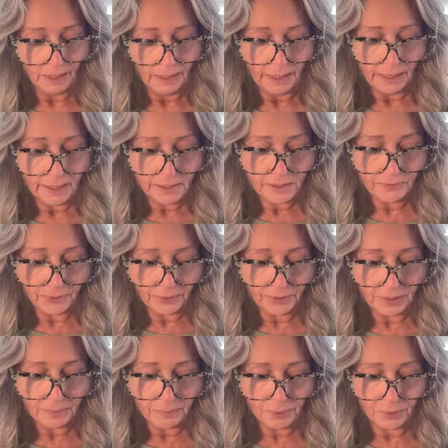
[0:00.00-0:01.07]
it is very
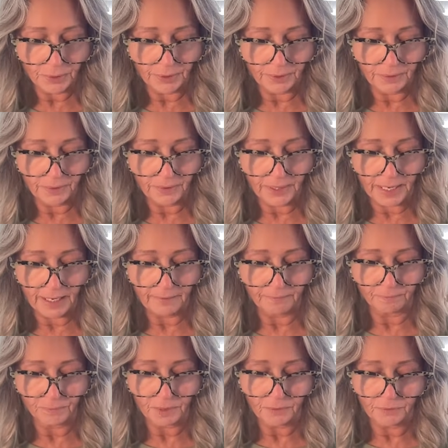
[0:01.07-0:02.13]
important that
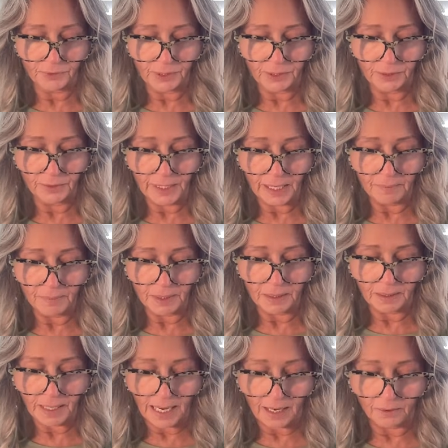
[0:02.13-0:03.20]
fear not be
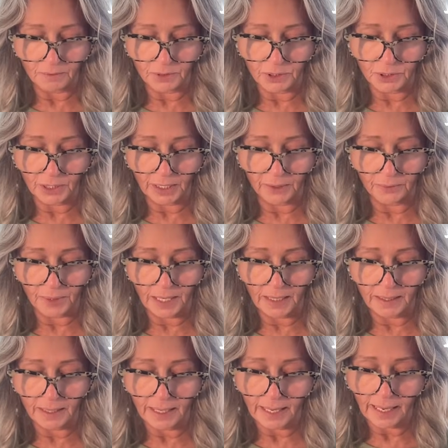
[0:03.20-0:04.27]
allowed to generate
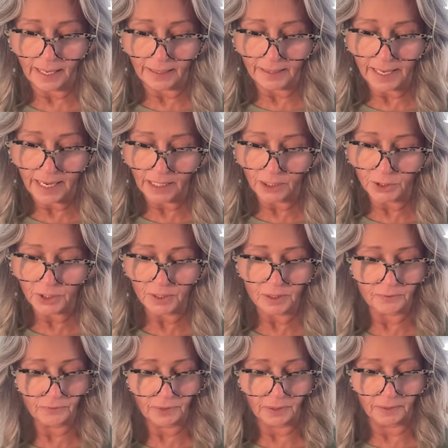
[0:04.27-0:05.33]
an anxious
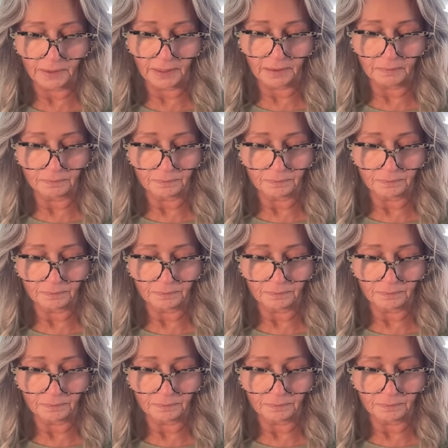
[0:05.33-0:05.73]
feeling.